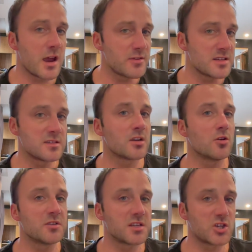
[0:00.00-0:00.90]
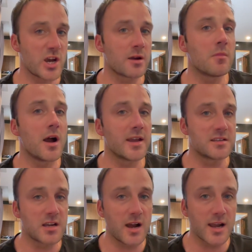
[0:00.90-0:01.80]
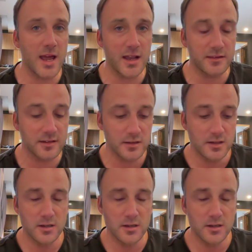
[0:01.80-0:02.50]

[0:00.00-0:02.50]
Ever since I got to Chiang Mai in Thailand,